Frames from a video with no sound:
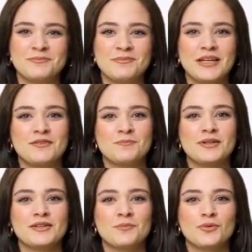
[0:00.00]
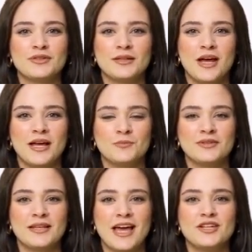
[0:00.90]
These principles align
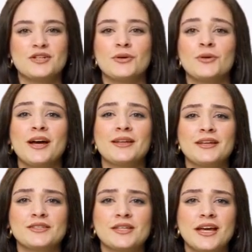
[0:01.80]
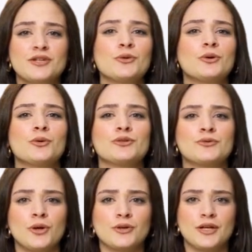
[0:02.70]
with national and international codes of
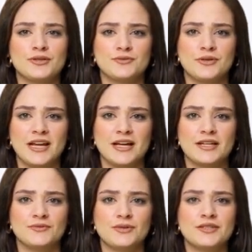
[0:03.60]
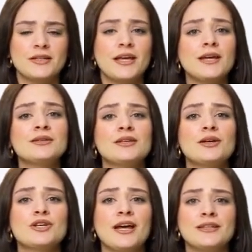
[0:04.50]
conduct for caregivers,
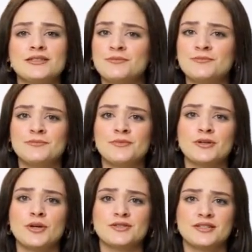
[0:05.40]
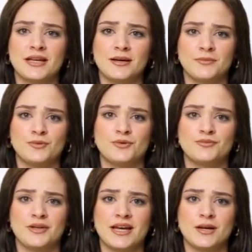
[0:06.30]
such as the Nursing and
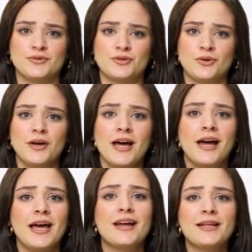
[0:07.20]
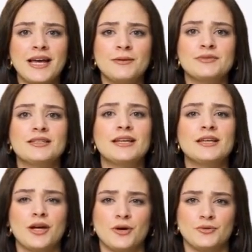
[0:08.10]
Midwifery Council
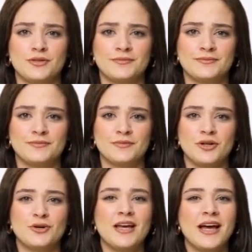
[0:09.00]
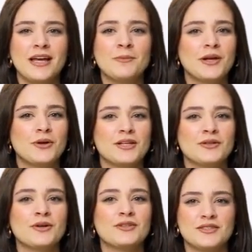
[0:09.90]
Code, UK American
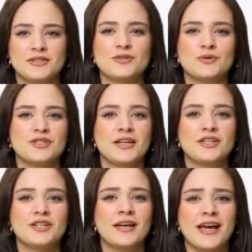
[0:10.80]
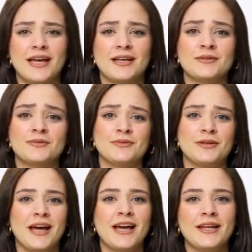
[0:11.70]
Nurses Association
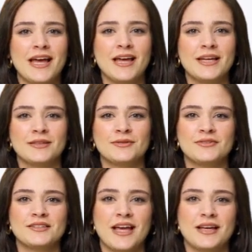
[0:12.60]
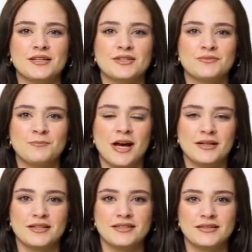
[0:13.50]
Standards of
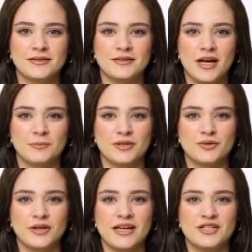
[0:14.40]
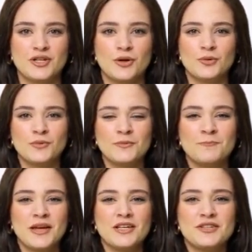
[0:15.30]
Practice, WHO
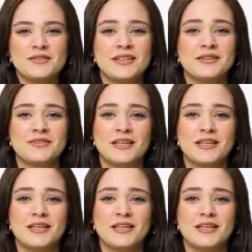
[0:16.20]
Patient Safety